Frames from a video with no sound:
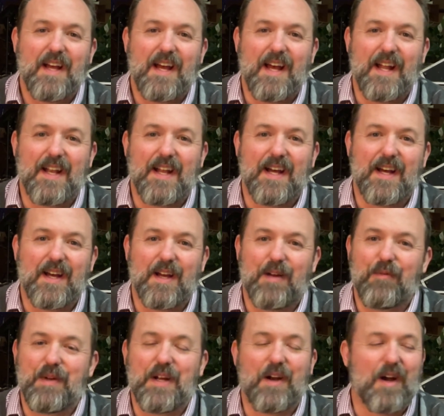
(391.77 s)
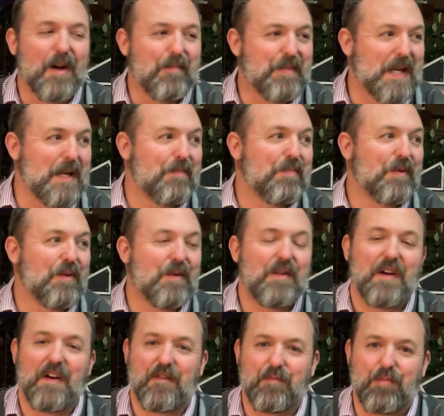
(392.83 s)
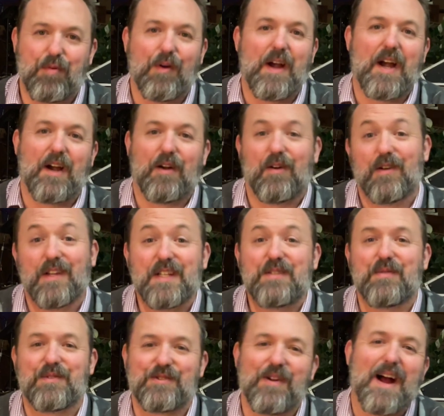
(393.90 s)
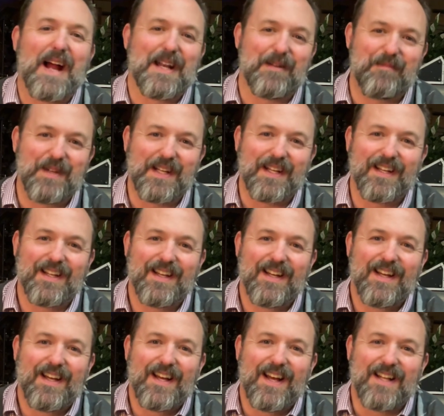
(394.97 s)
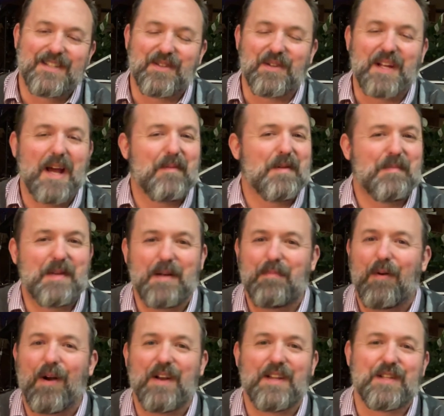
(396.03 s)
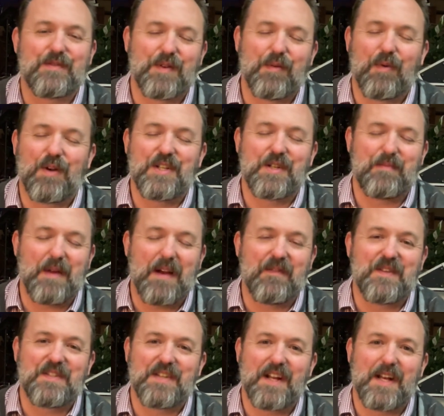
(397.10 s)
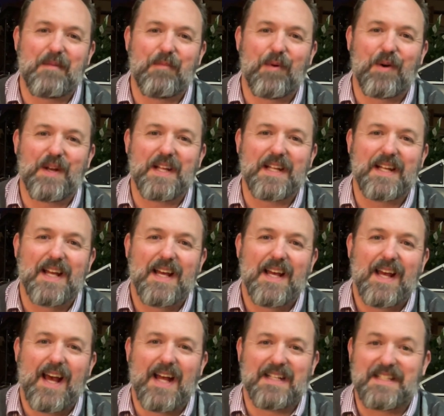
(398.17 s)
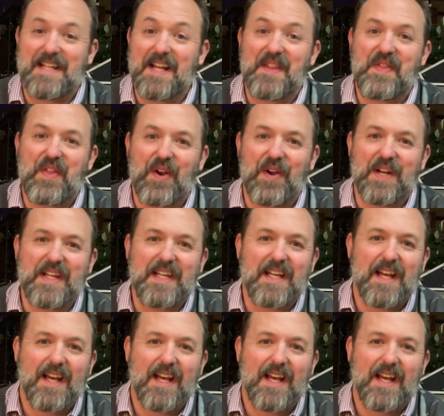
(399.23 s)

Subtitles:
and we are a people of prayer, or at least we're trying to be. And so come and be a part of this. We worship every Sunday morning at 10:30.